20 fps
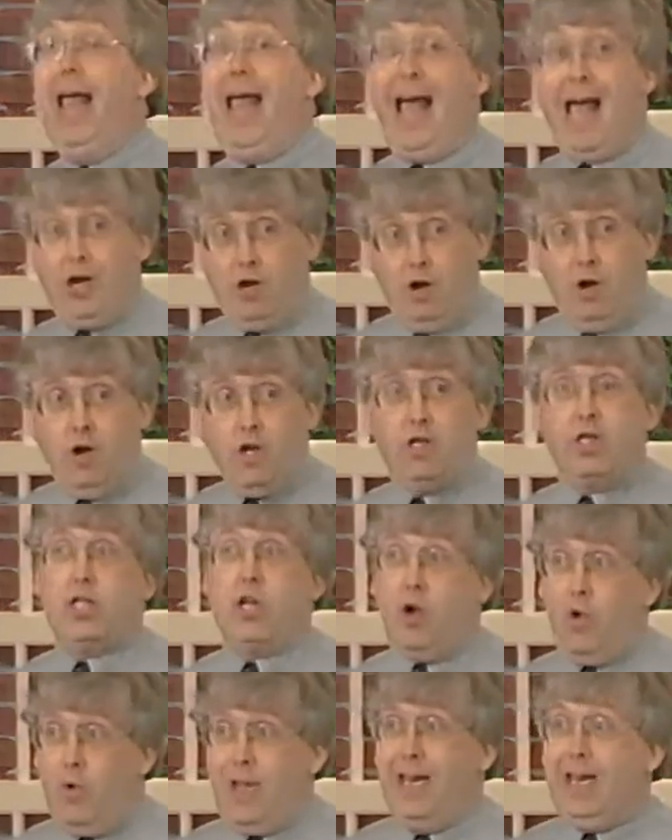and
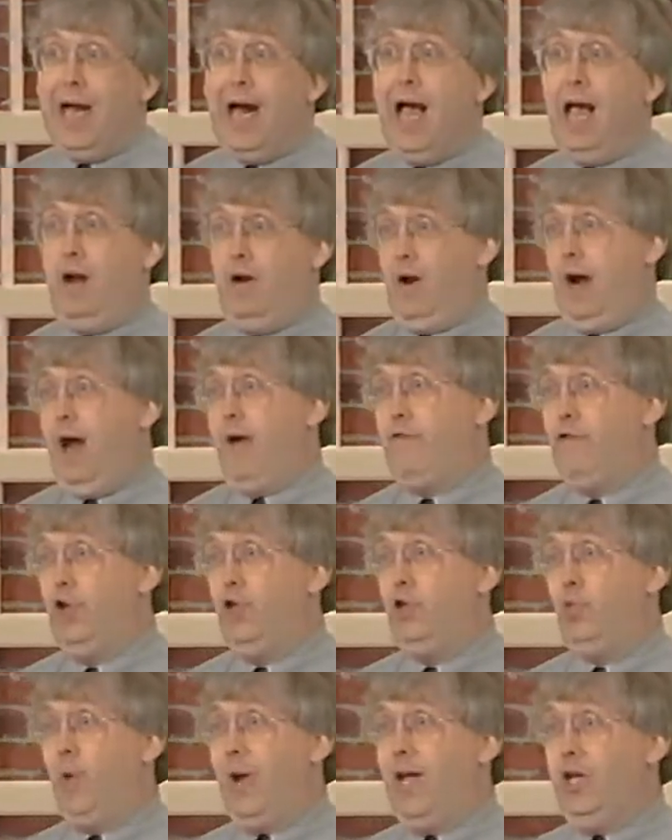also in higher
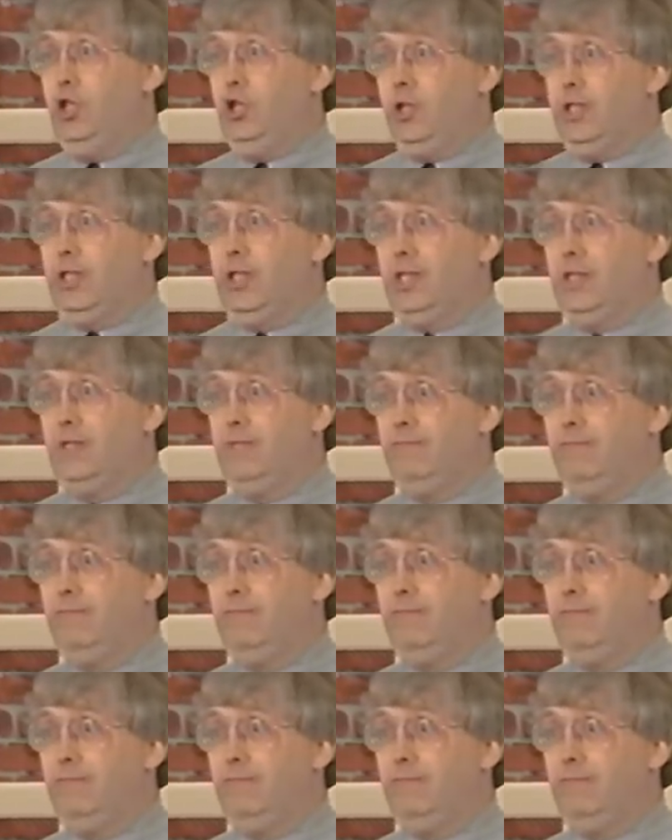average wages.